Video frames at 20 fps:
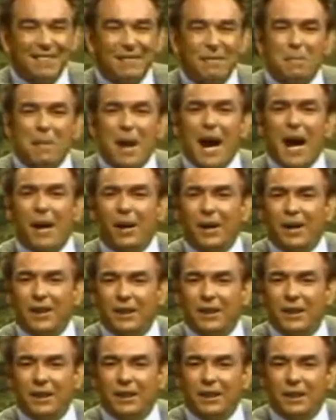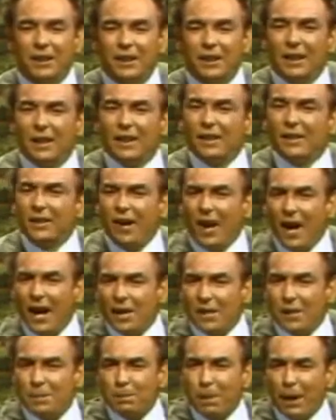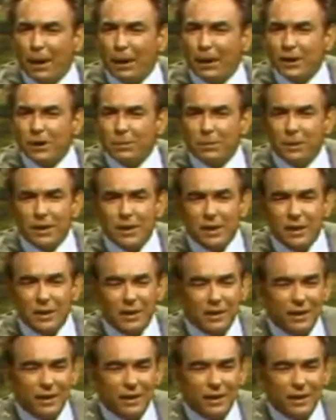marriage, not as punishment,